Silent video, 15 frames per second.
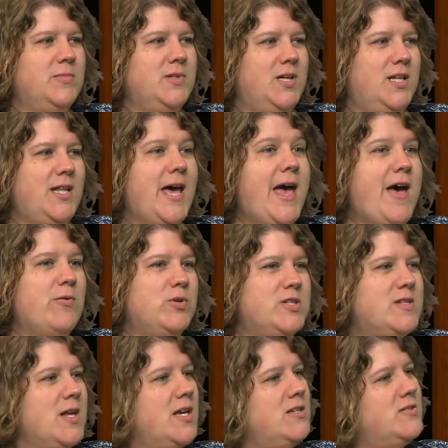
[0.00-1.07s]
And that
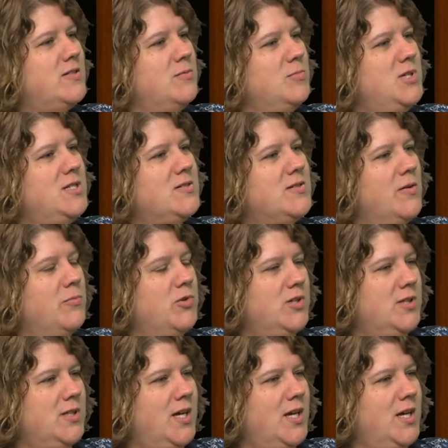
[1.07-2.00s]
was nice to meet someone